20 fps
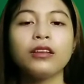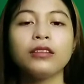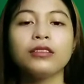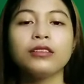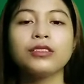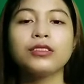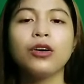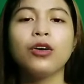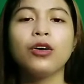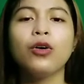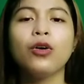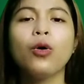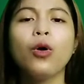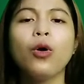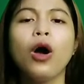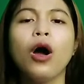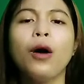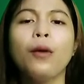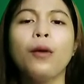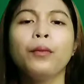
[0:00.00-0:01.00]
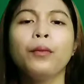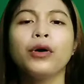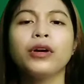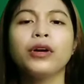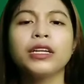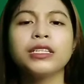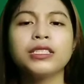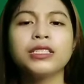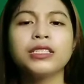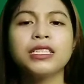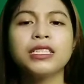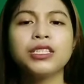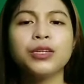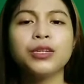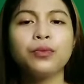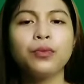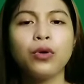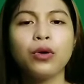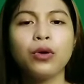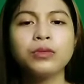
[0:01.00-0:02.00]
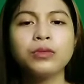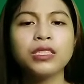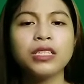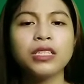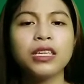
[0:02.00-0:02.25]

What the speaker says: So, Boris Ichimbaum's